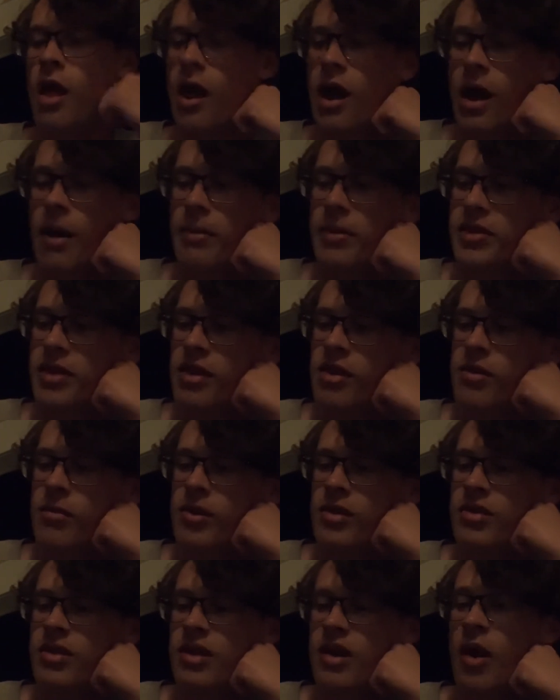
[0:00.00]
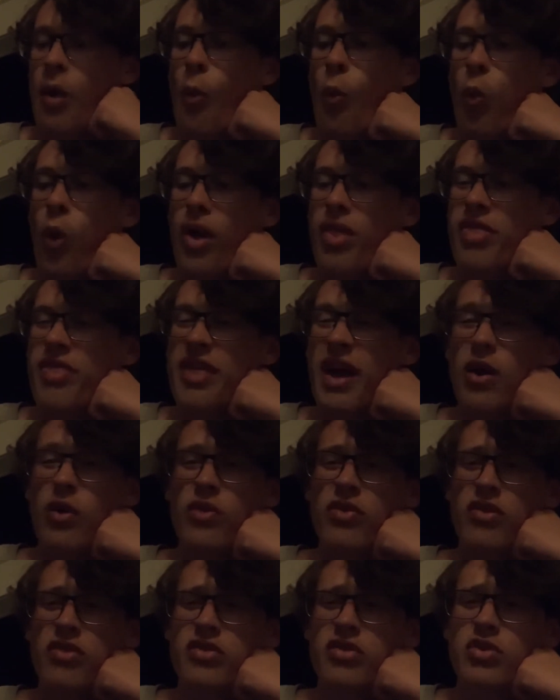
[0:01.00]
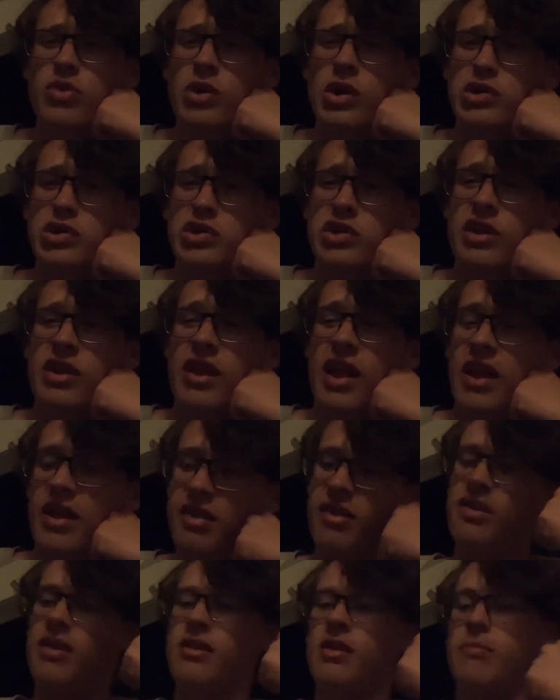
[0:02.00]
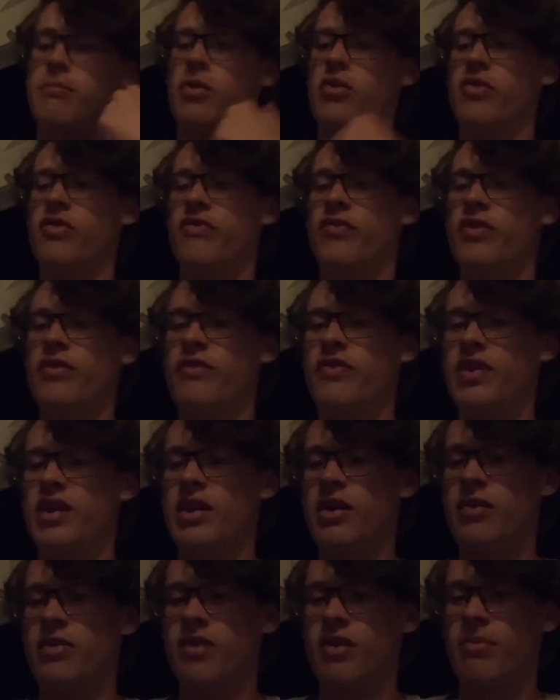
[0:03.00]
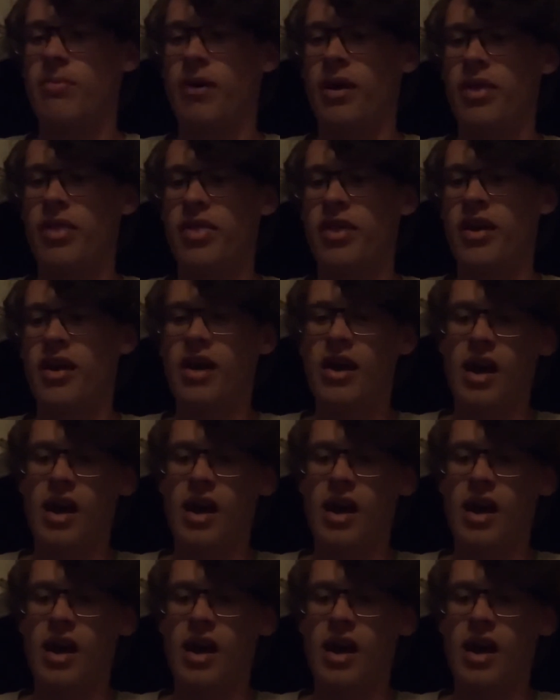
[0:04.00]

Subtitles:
But this month I got 1,218 most viewed video this month,